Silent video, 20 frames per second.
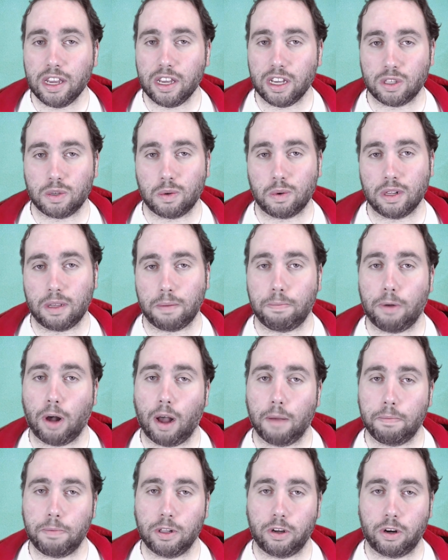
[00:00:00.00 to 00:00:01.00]
is really
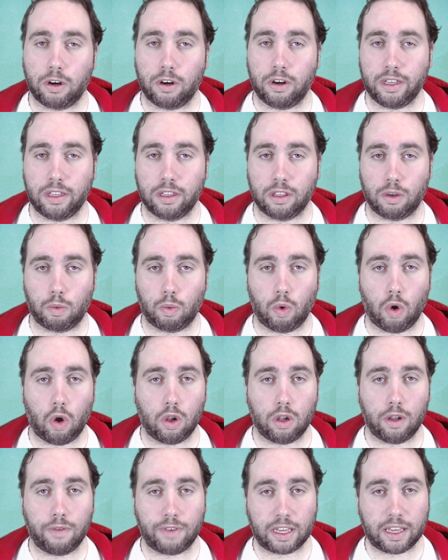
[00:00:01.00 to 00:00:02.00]
popular in the
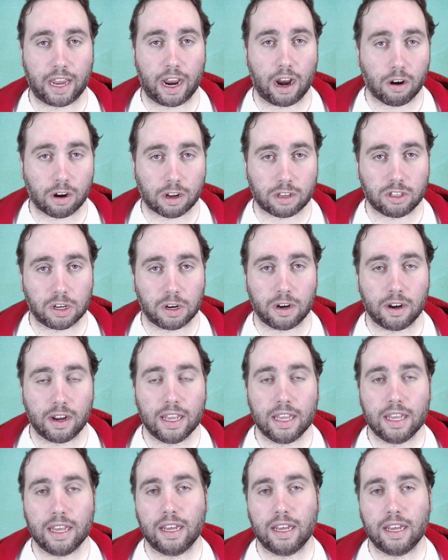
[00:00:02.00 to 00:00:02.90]
role of a character,